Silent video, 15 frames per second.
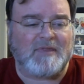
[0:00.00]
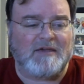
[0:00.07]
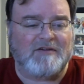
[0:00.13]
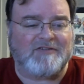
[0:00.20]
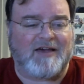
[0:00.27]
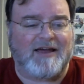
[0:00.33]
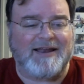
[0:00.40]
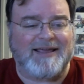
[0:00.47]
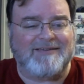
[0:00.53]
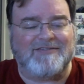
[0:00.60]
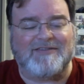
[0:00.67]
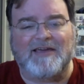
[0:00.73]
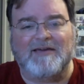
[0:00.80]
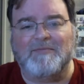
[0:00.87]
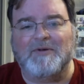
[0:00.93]
signing
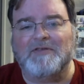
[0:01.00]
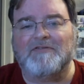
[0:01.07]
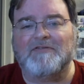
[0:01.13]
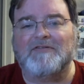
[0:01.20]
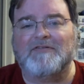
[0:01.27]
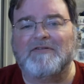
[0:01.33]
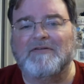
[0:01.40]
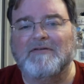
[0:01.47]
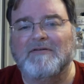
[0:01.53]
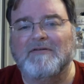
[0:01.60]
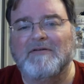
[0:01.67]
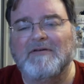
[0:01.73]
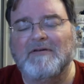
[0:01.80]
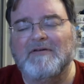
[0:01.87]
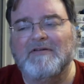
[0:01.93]
statements.
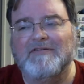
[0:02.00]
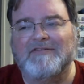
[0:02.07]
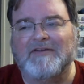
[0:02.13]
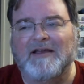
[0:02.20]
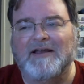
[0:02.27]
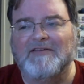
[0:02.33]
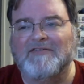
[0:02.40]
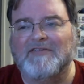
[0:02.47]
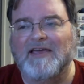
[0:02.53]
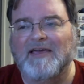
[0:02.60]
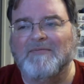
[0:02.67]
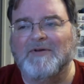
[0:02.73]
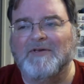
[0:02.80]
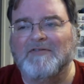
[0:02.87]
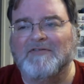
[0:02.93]
Signing
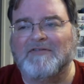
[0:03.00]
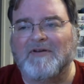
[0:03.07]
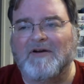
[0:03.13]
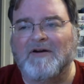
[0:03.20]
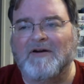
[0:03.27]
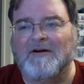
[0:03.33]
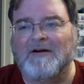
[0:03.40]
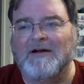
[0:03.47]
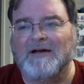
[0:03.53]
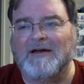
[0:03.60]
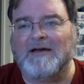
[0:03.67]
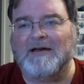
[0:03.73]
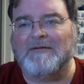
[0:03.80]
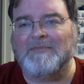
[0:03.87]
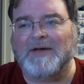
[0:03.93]
statements
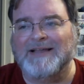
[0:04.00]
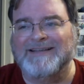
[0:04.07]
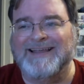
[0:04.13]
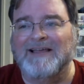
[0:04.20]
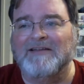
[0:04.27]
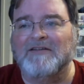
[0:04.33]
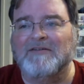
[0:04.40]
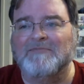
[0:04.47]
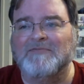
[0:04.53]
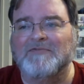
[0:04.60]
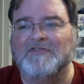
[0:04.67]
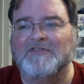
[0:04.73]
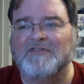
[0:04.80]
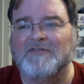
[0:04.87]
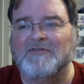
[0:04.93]
are
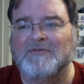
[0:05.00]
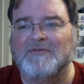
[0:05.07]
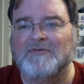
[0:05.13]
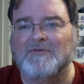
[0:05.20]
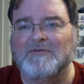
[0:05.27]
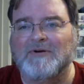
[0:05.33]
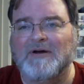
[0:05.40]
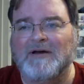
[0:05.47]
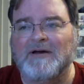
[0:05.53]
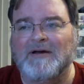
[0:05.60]
addendums to